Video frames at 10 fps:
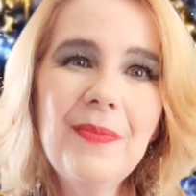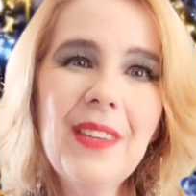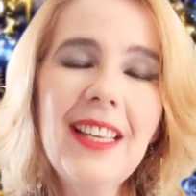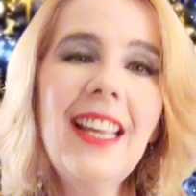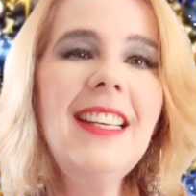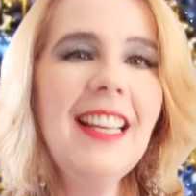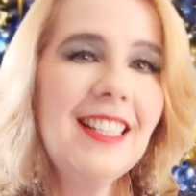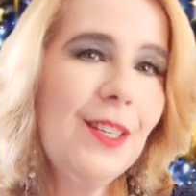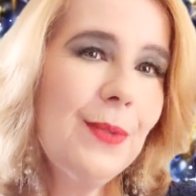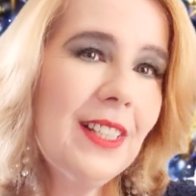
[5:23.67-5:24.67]

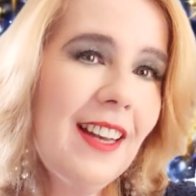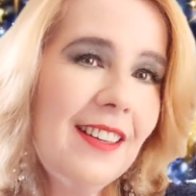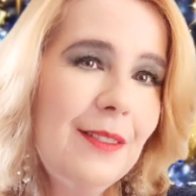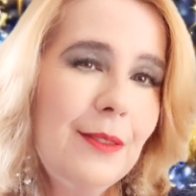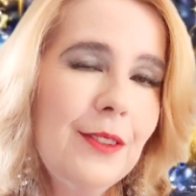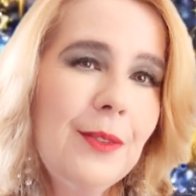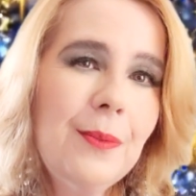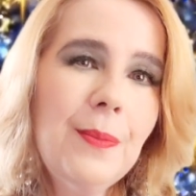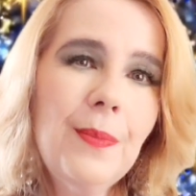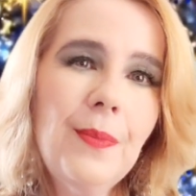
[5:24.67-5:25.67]
Connection with love.
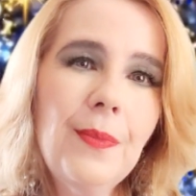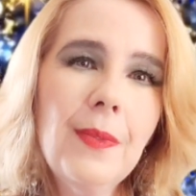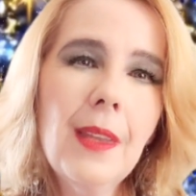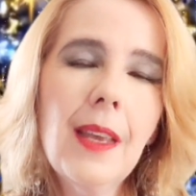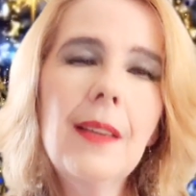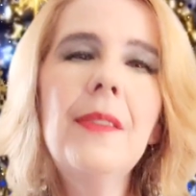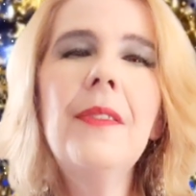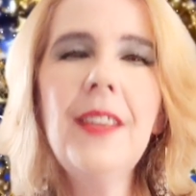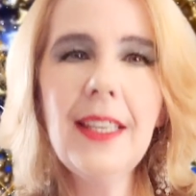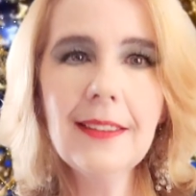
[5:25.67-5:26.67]

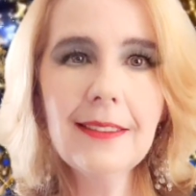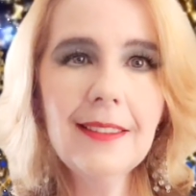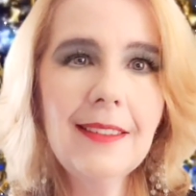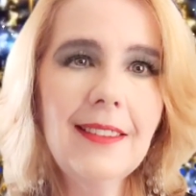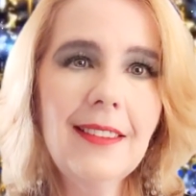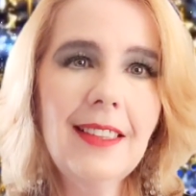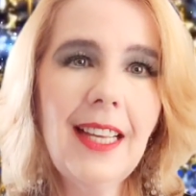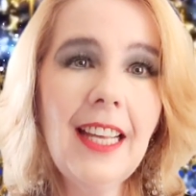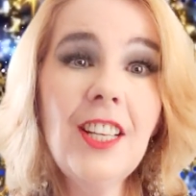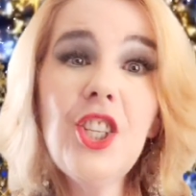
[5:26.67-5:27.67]
Feel the
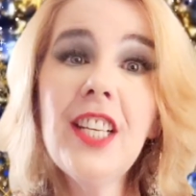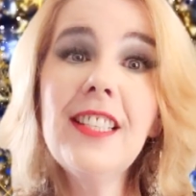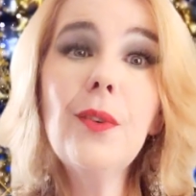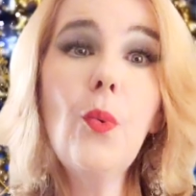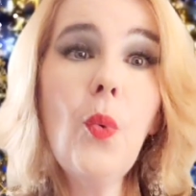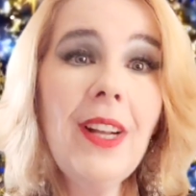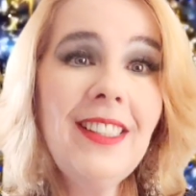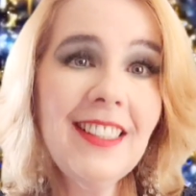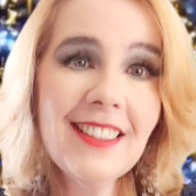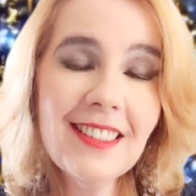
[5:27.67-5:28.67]
energetic
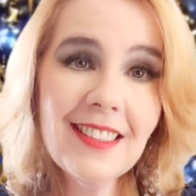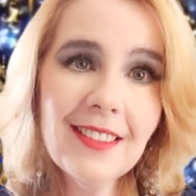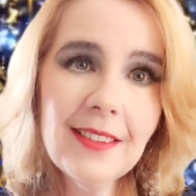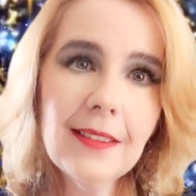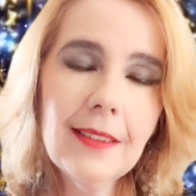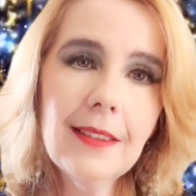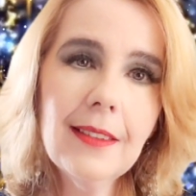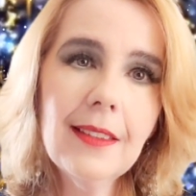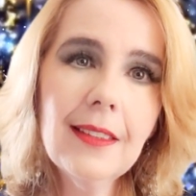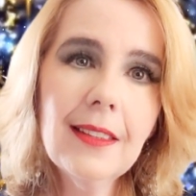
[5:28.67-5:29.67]
oneness
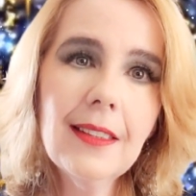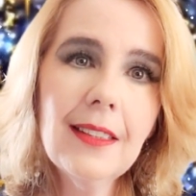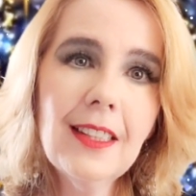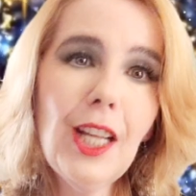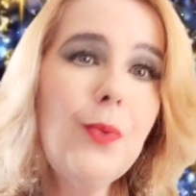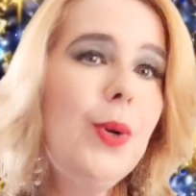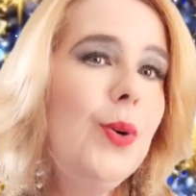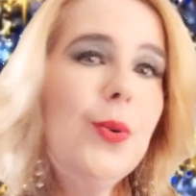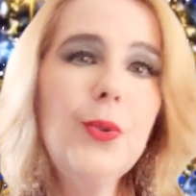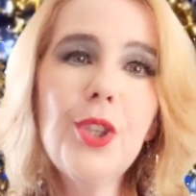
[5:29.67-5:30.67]
that we
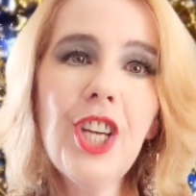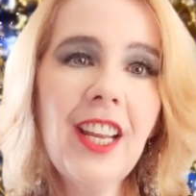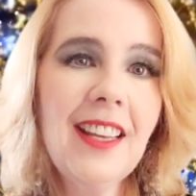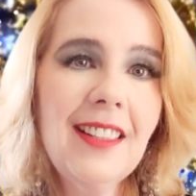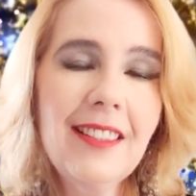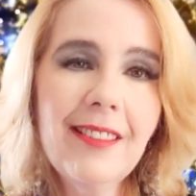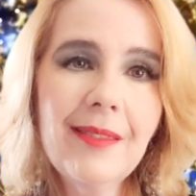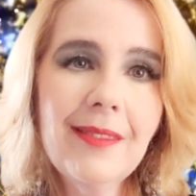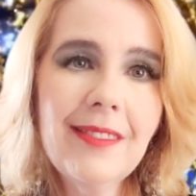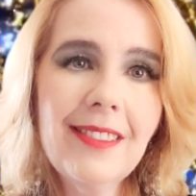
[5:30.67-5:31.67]
all share
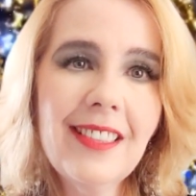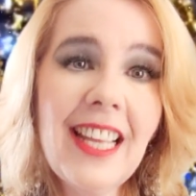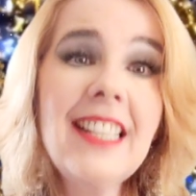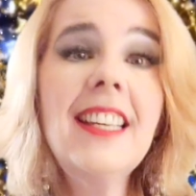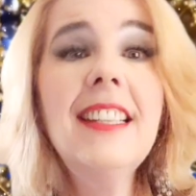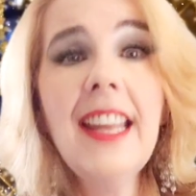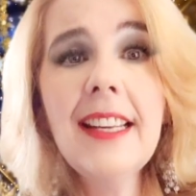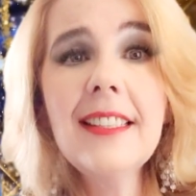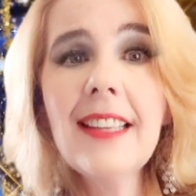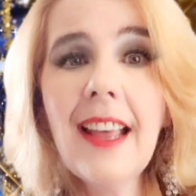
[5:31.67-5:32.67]
and that
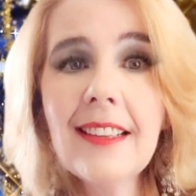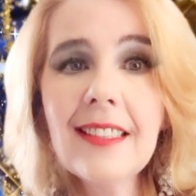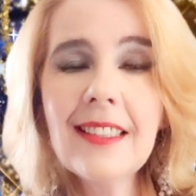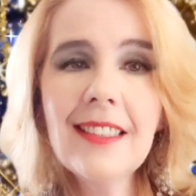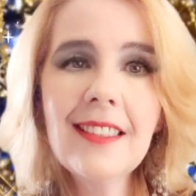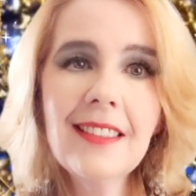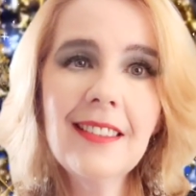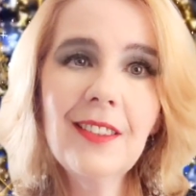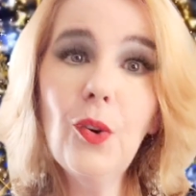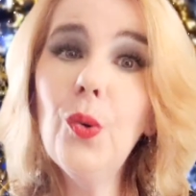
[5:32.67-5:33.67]
connects us
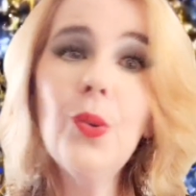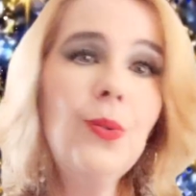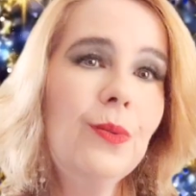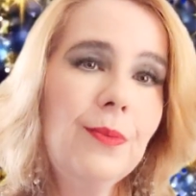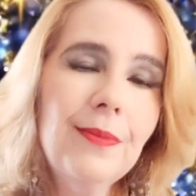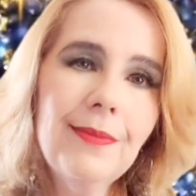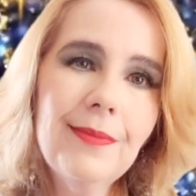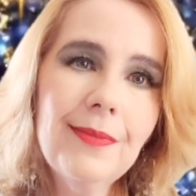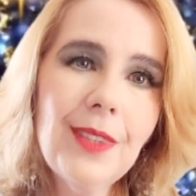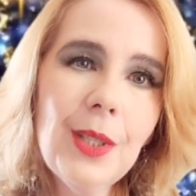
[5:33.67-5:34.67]
all
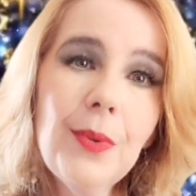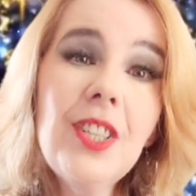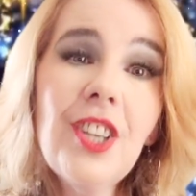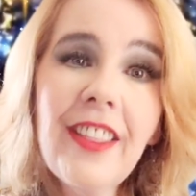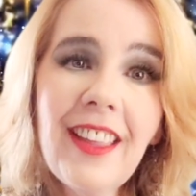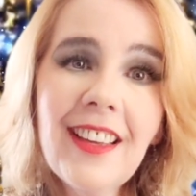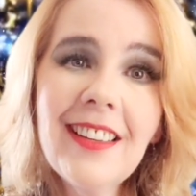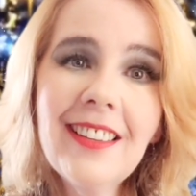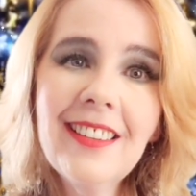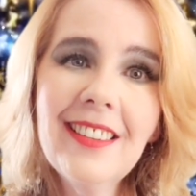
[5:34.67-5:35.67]
to each other
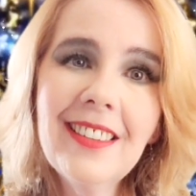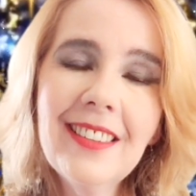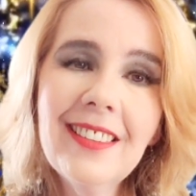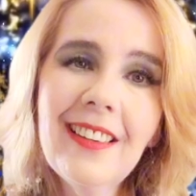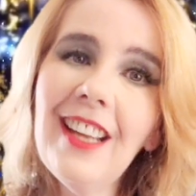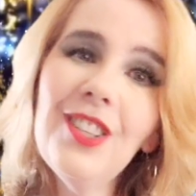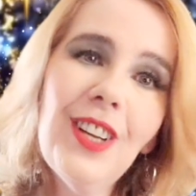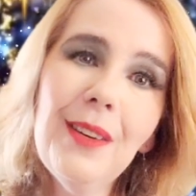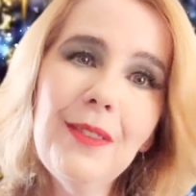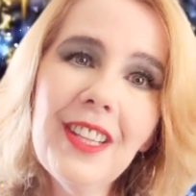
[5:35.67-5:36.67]
and to
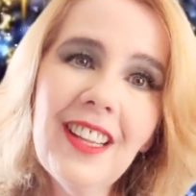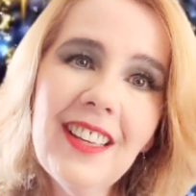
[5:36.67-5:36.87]
everything.